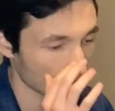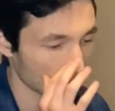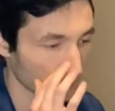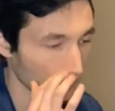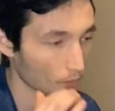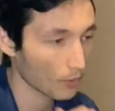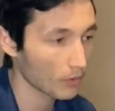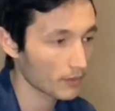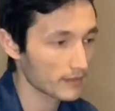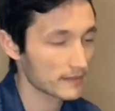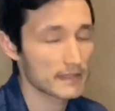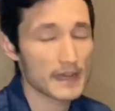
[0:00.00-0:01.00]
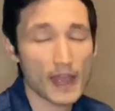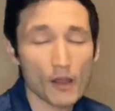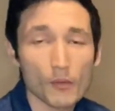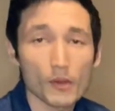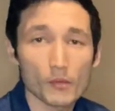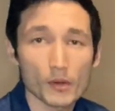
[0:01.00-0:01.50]
roll is now
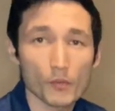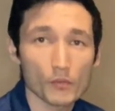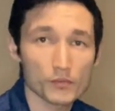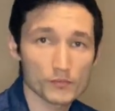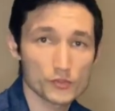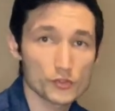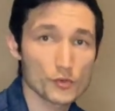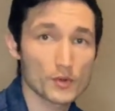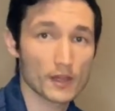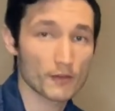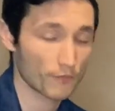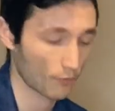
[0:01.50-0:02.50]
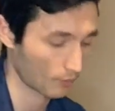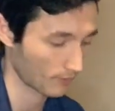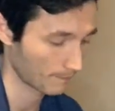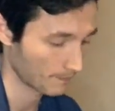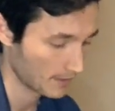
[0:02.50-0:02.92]
what we're shooting for,